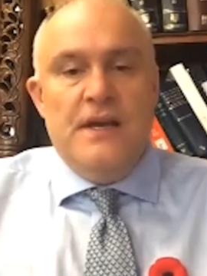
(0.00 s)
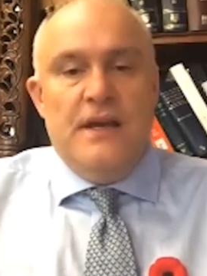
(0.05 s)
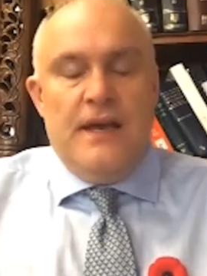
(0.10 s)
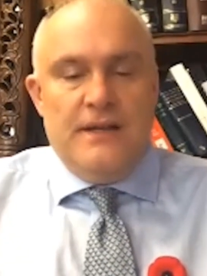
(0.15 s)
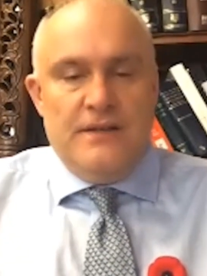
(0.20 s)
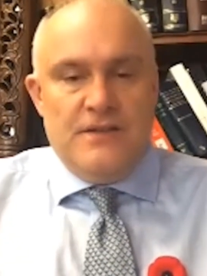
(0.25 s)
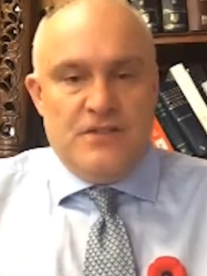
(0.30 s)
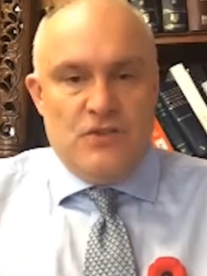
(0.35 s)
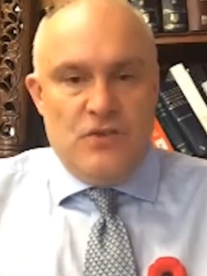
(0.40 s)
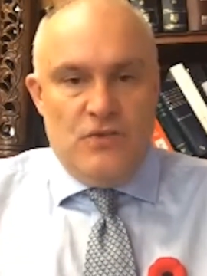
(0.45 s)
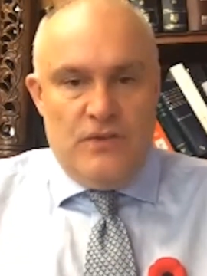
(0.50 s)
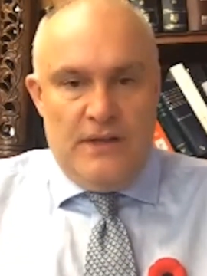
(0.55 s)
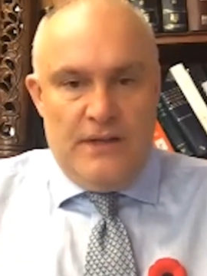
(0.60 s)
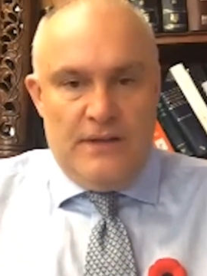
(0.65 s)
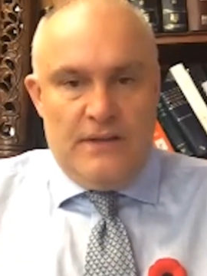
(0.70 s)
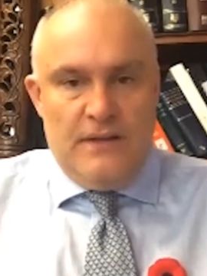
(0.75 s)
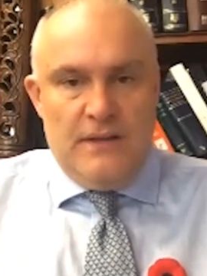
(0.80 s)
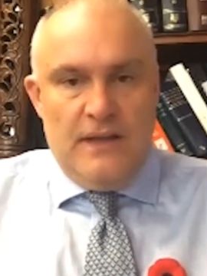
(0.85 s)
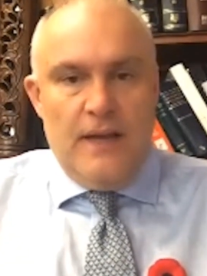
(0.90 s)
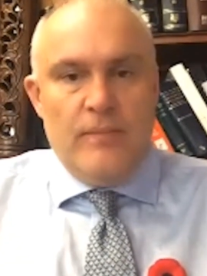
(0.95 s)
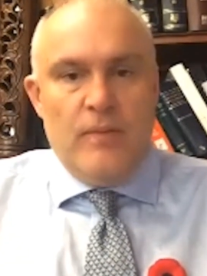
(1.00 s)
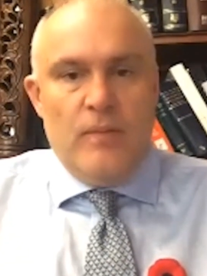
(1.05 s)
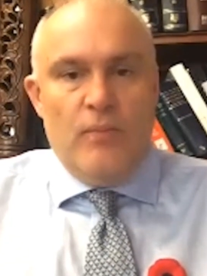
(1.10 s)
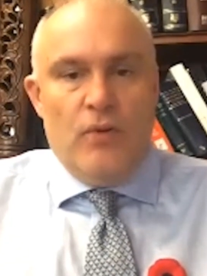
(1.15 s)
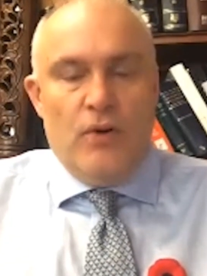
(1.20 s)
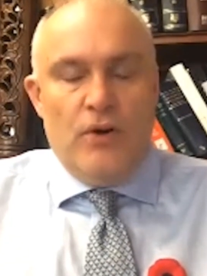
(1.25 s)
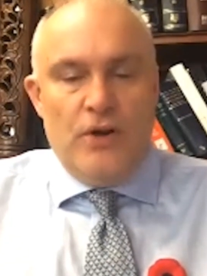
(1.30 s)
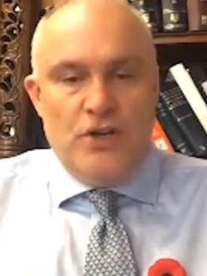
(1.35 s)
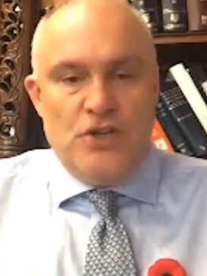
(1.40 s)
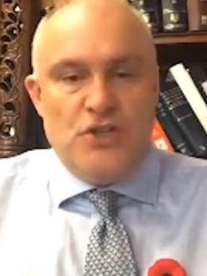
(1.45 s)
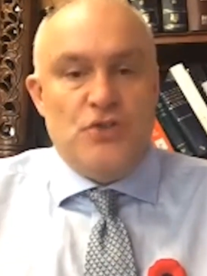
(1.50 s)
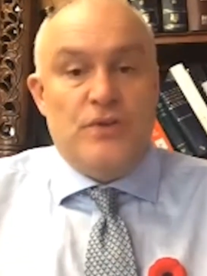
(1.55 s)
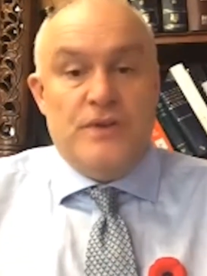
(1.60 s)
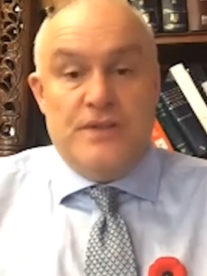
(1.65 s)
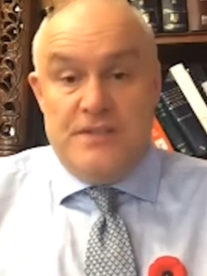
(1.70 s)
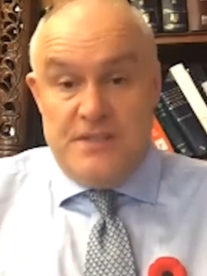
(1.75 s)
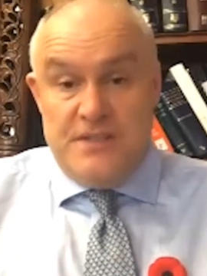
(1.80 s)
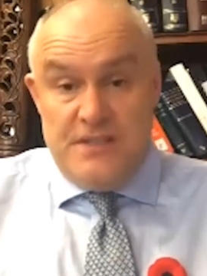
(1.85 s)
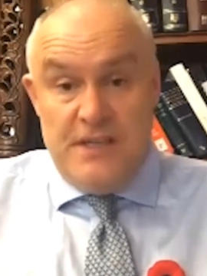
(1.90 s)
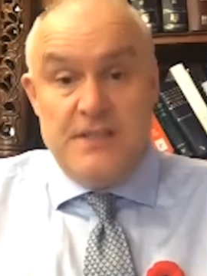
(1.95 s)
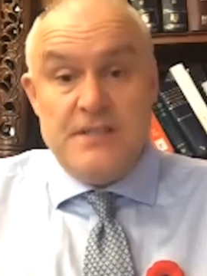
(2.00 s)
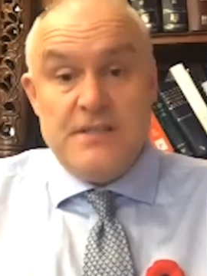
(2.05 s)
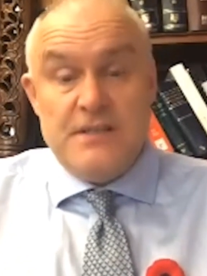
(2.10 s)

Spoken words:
And so that the labor board issued a cease and